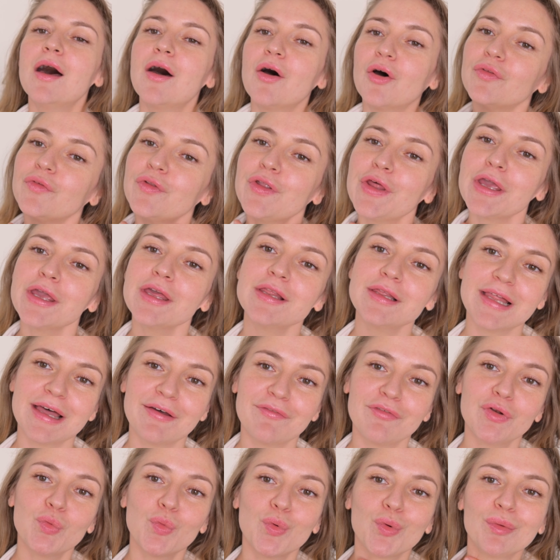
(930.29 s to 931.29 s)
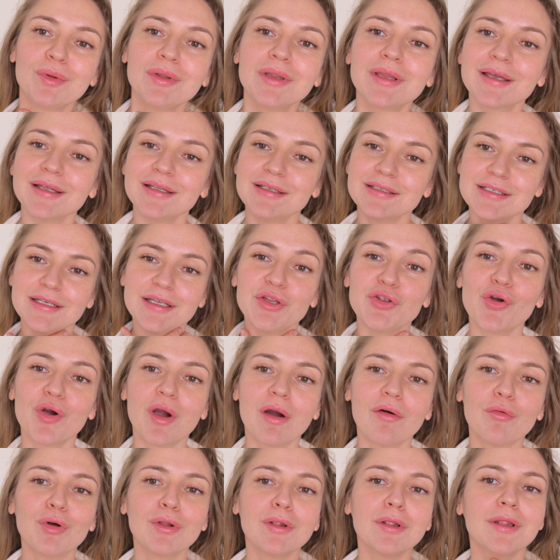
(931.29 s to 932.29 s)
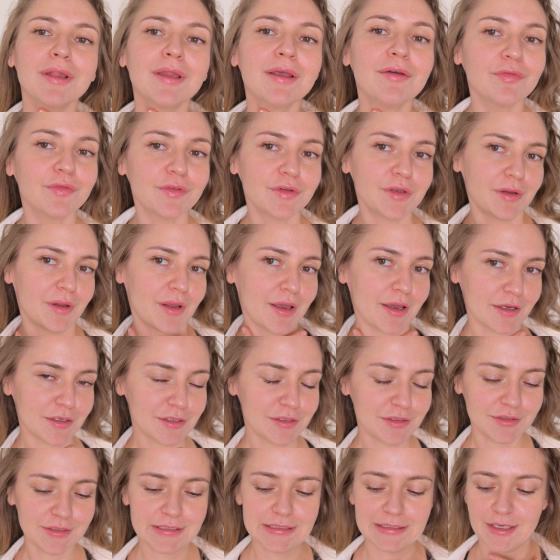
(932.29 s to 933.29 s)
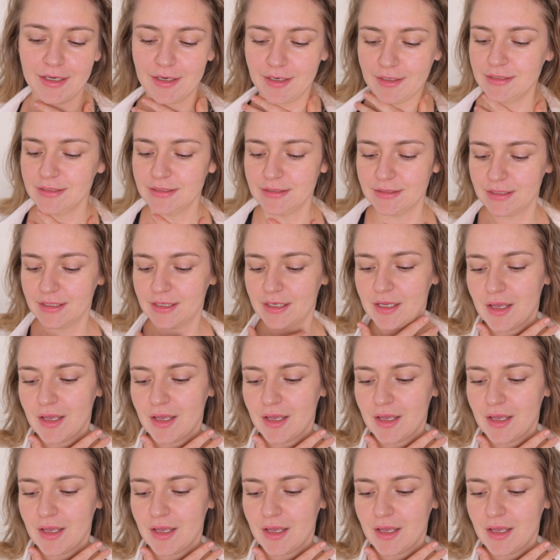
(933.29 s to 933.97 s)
On day 11, we will continue our lifting exercise.